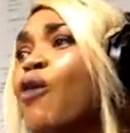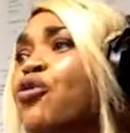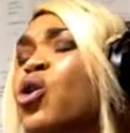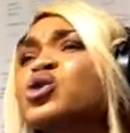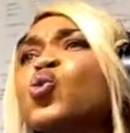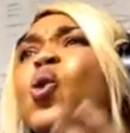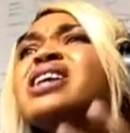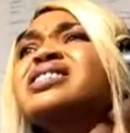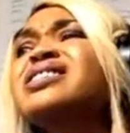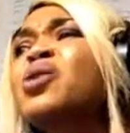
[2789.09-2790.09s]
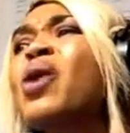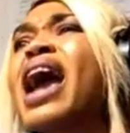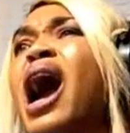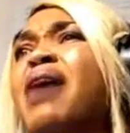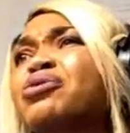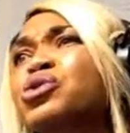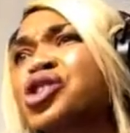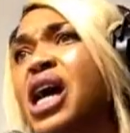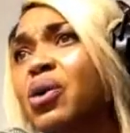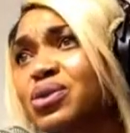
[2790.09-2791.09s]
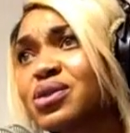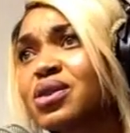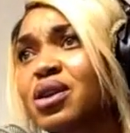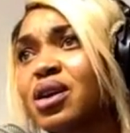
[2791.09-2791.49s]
Of course, once in a while, I have to shout.